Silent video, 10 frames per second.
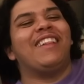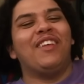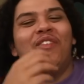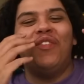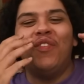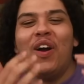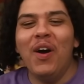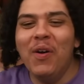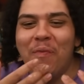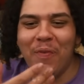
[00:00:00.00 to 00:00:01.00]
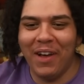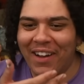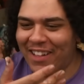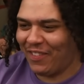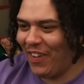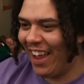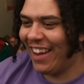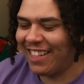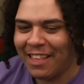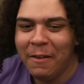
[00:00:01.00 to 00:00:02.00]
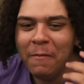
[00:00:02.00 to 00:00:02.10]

the Roblox face!